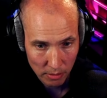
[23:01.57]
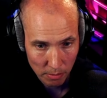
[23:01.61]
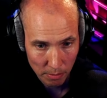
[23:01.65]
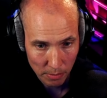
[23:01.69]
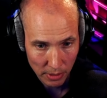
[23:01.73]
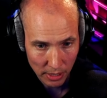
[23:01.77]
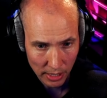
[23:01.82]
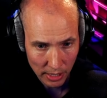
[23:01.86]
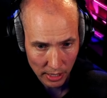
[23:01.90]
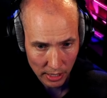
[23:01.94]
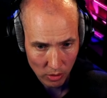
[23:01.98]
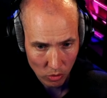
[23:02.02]

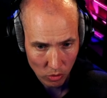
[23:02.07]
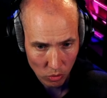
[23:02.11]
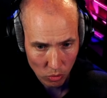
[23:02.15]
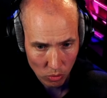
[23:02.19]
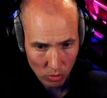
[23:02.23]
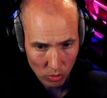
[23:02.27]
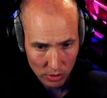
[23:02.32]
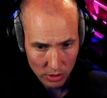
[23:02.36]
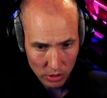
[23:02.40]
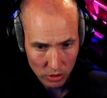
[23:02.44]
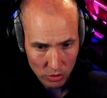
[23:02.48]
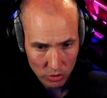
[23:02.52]
by
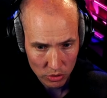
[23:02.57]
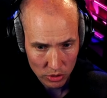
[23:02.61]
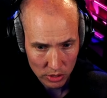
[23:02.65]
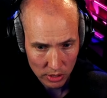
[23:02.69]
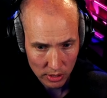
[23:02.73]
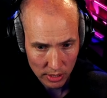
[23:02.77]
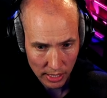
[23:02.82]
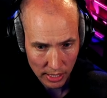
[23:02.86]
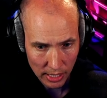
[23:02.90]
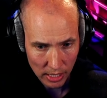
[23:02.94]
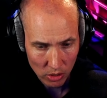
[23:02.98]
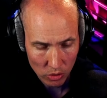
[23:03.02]
only using
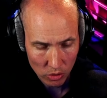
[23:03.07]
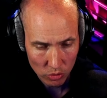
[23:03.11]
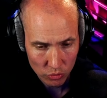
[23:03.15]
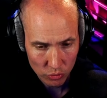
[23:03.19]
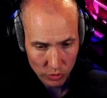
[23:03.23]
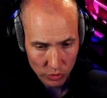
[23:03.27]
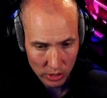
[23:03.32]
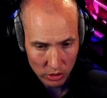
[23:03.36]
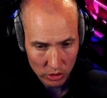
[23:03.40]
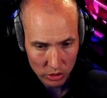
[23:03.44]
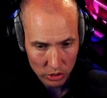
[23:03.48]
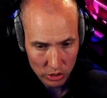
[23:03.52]
the
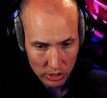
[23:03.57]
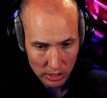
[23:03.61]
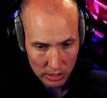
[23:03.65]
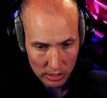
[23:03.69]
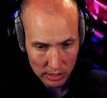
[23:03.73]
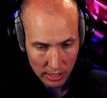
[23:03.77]
outriggers and